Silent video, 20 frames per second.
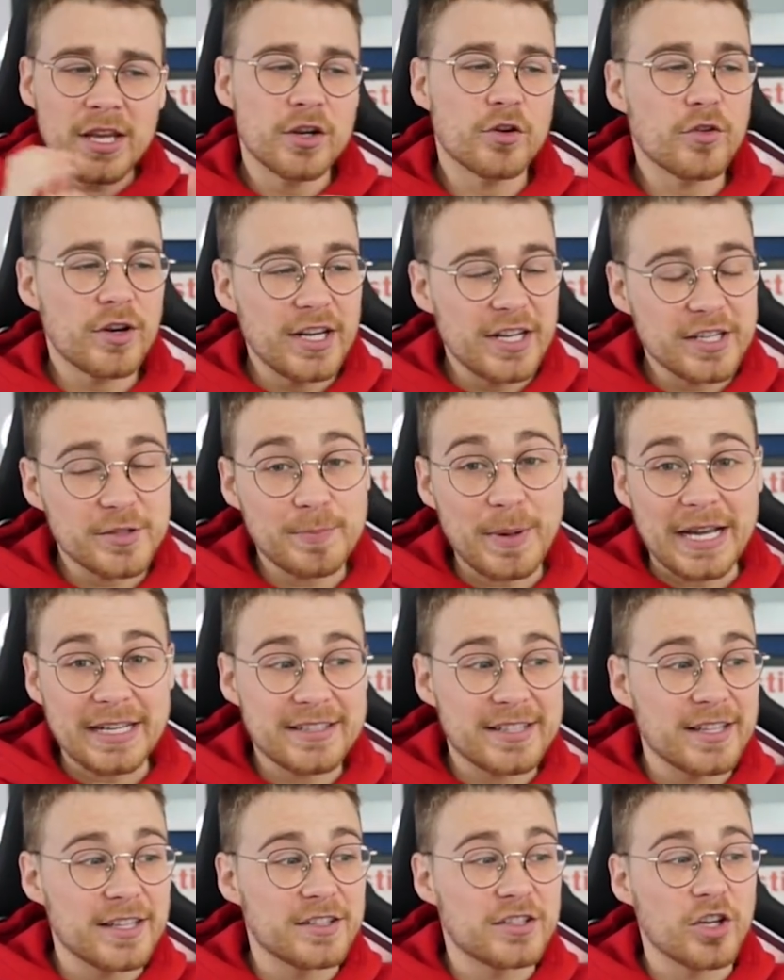Grealish back
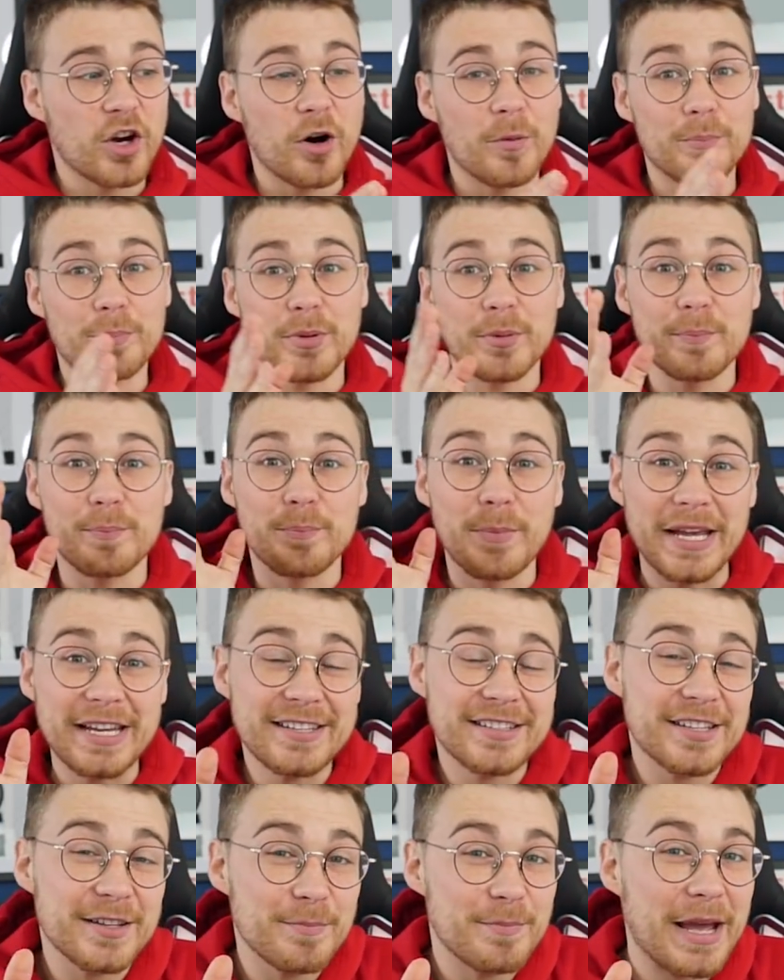to the top, but
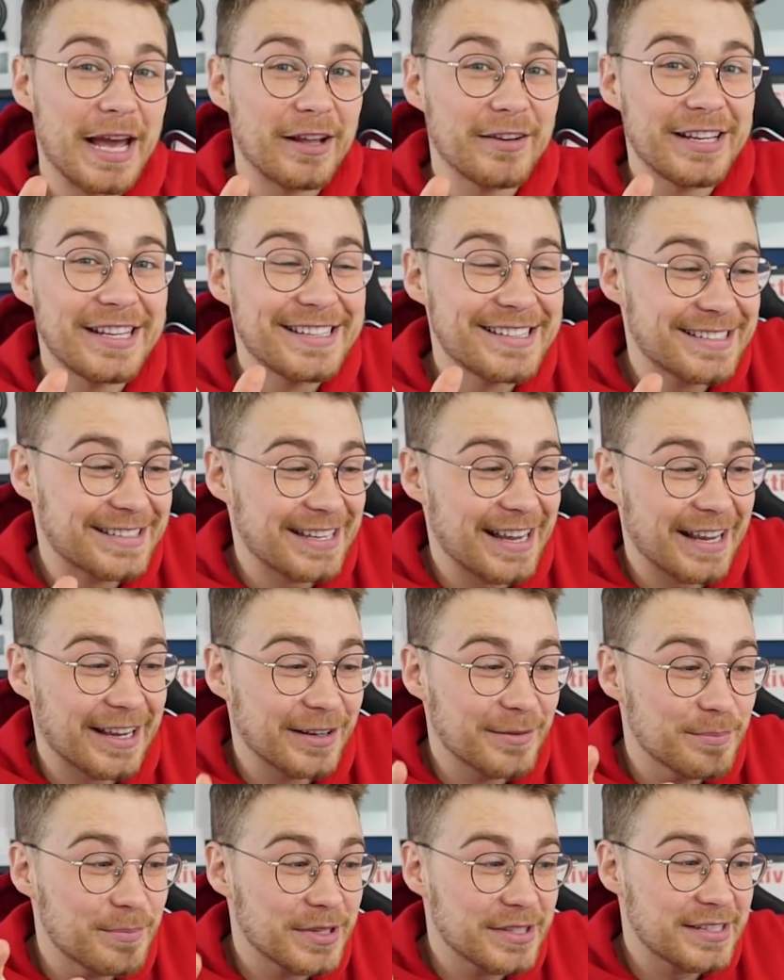Mason Mount in
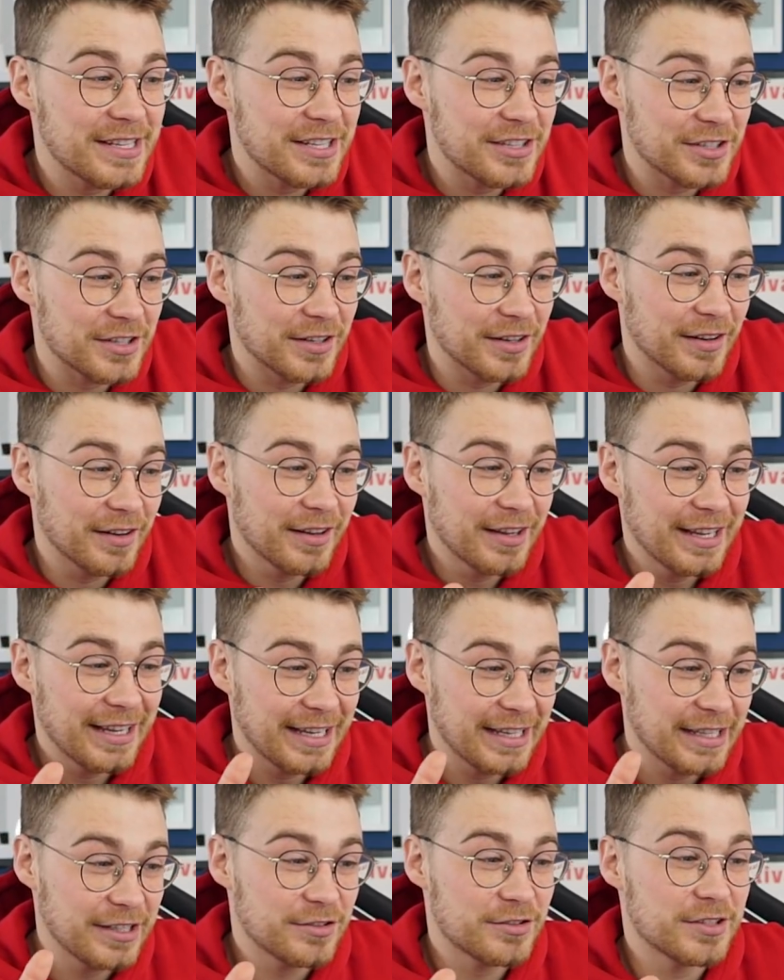second position,
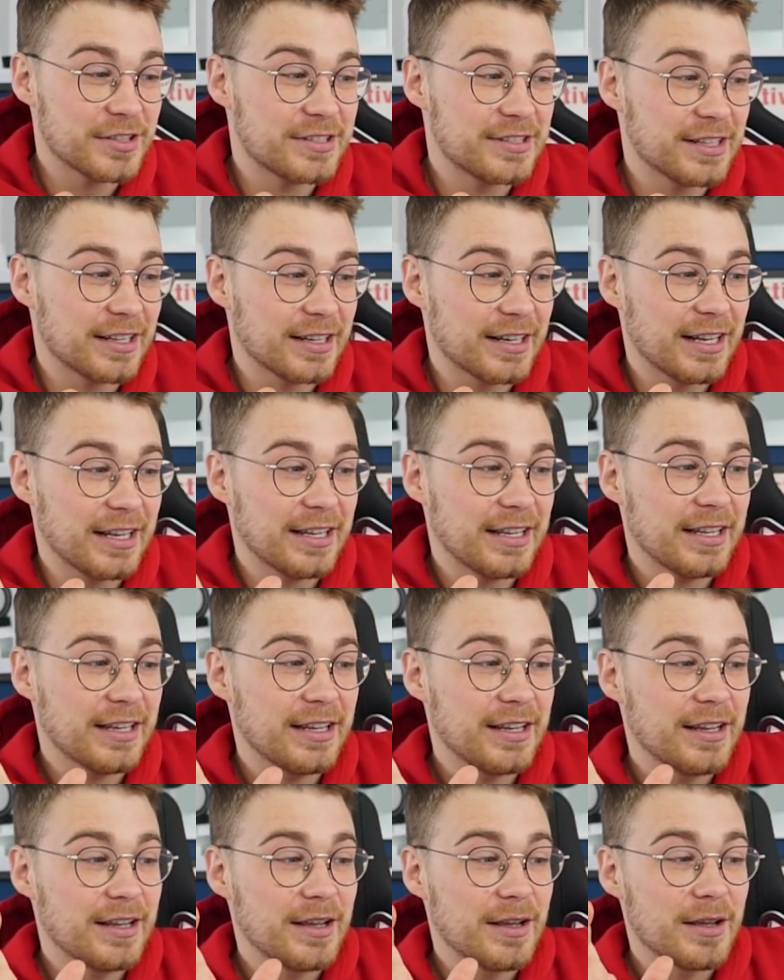interestingly.
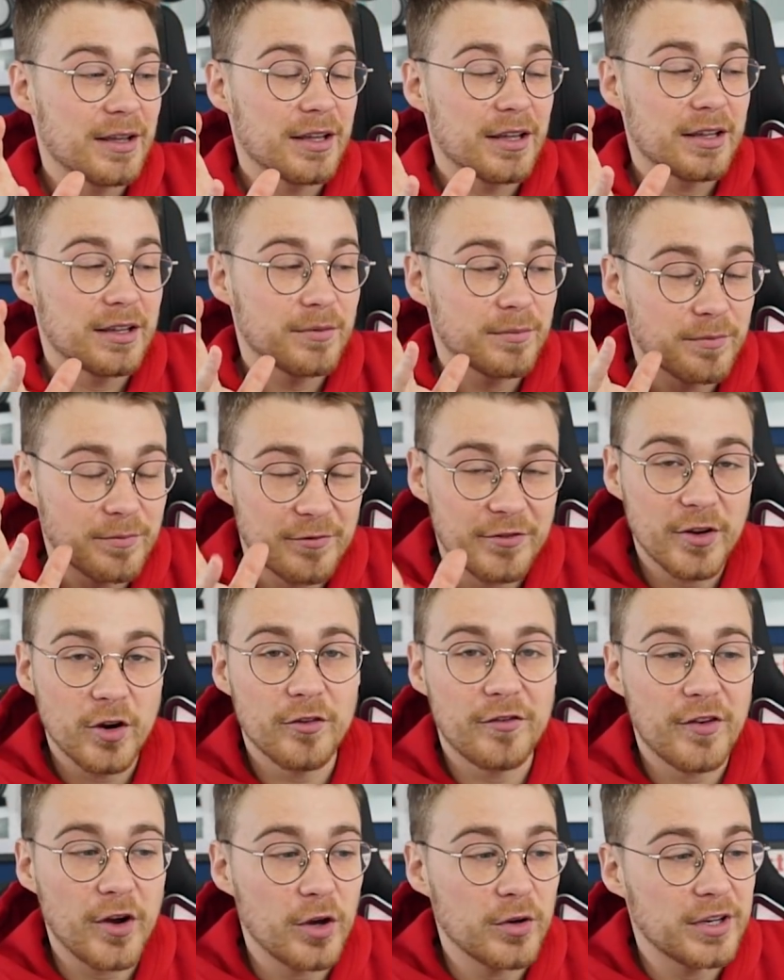Phil
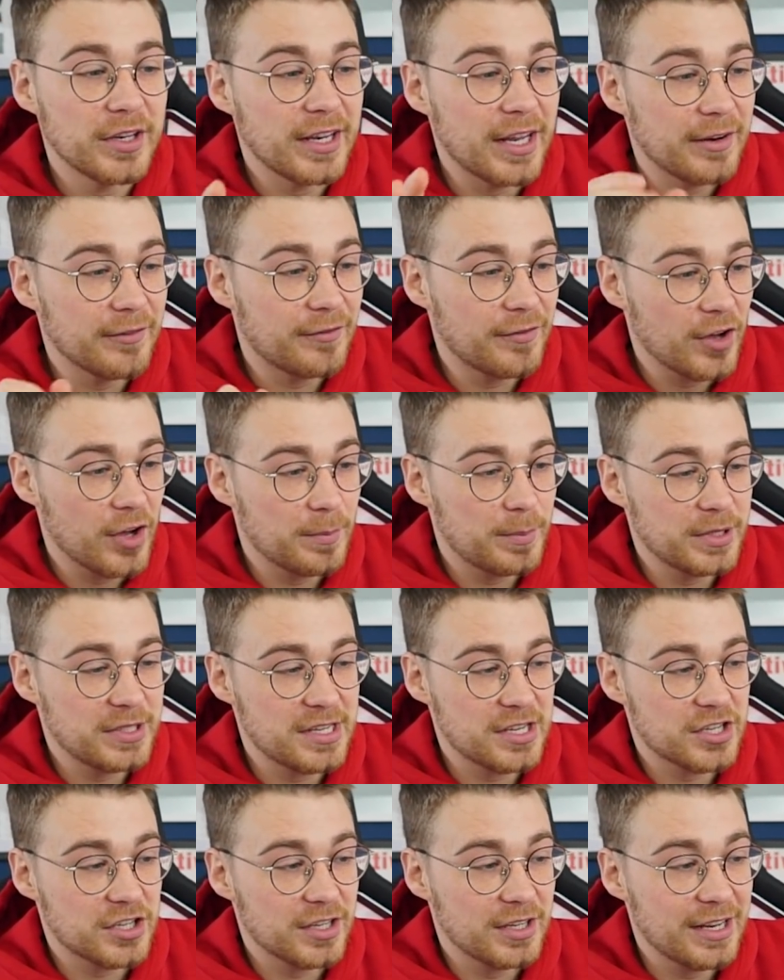Foden in third
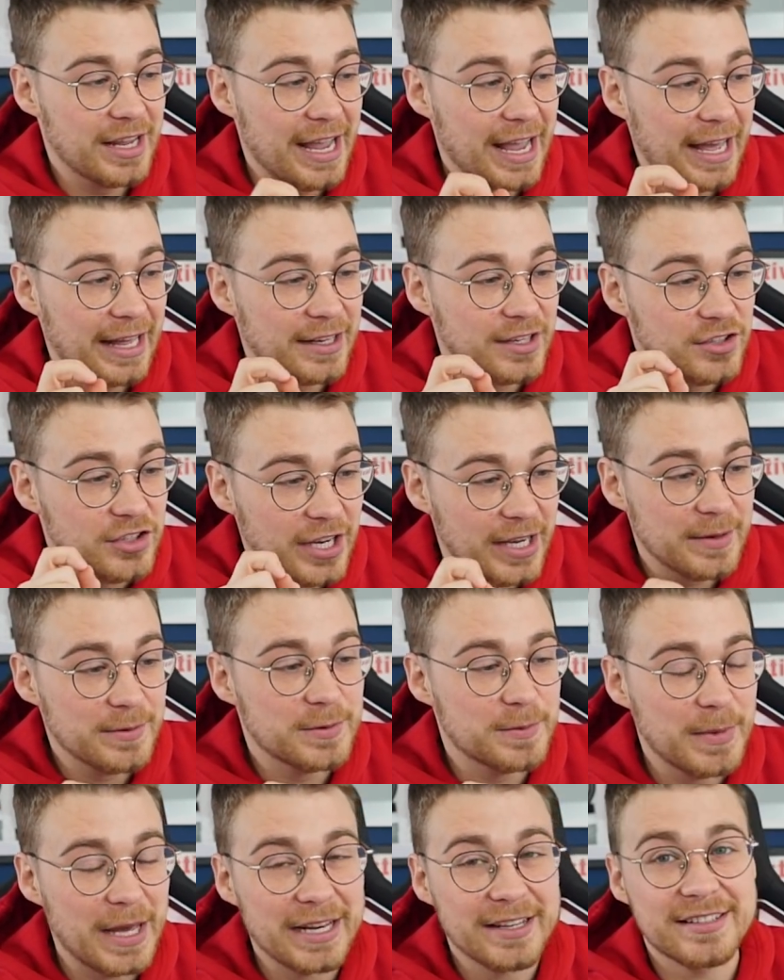position and
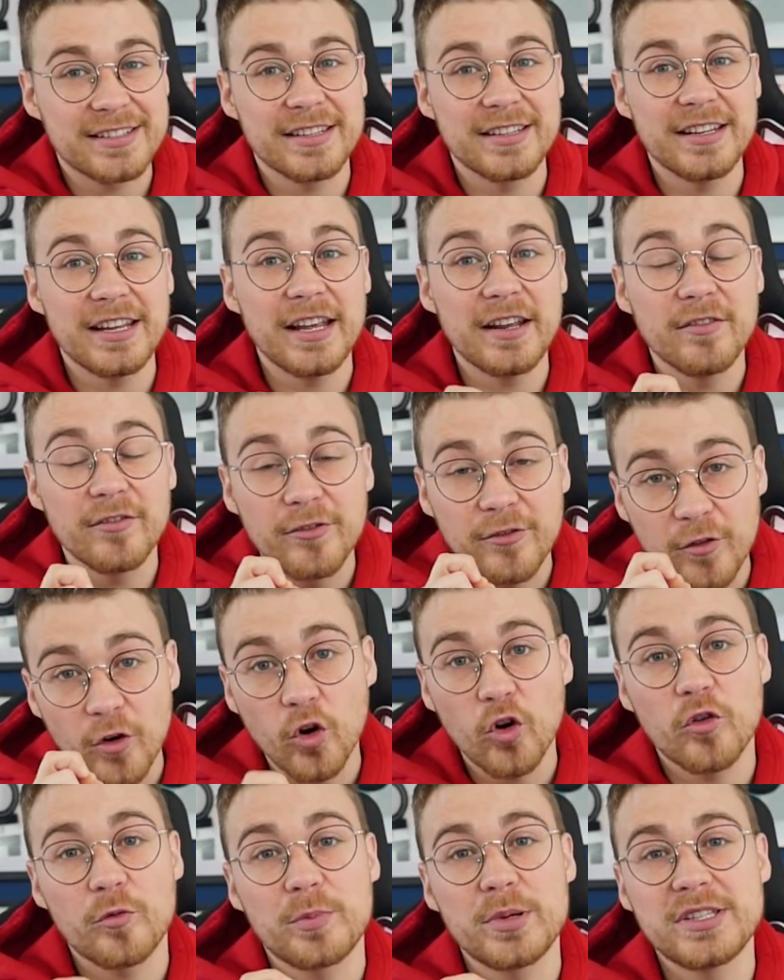James Maddison in
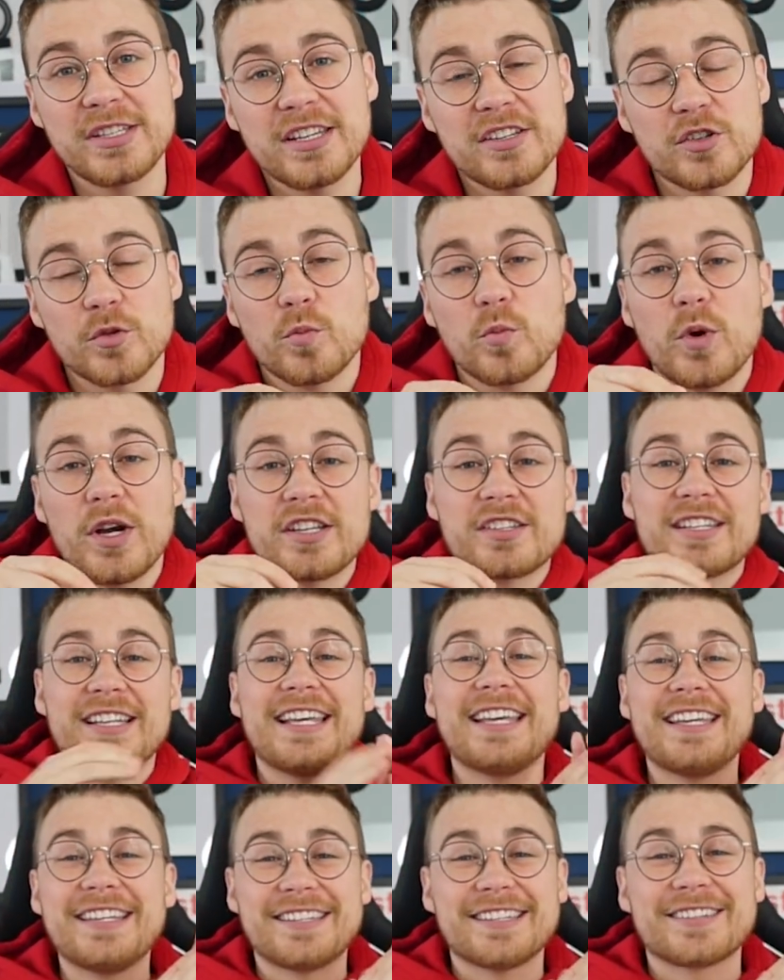fourth position, which
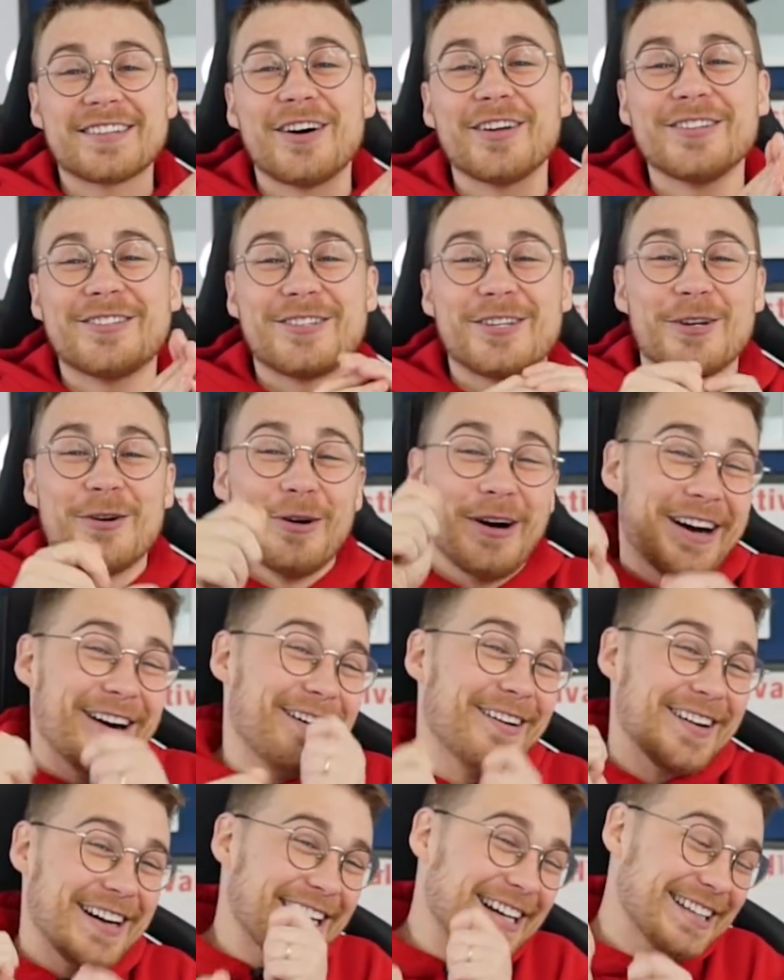leads us on to
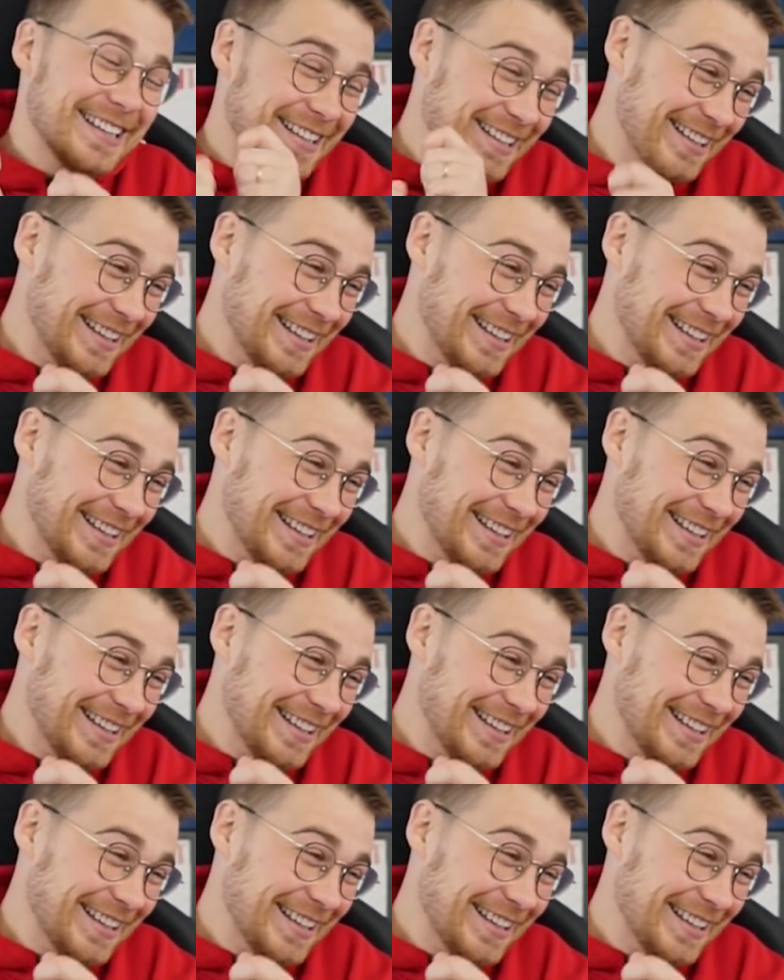our